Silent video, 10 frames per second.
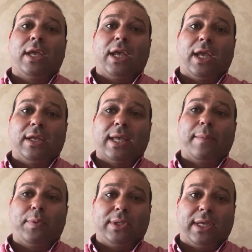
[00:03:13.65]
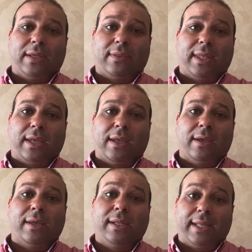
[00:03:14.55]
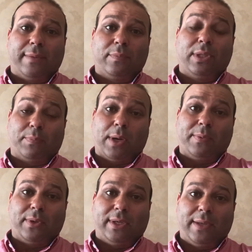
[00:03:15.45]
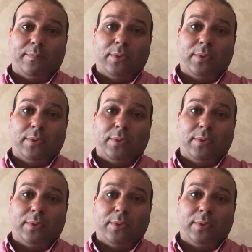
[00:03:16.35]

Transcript: and amputate the limb, the proper limb.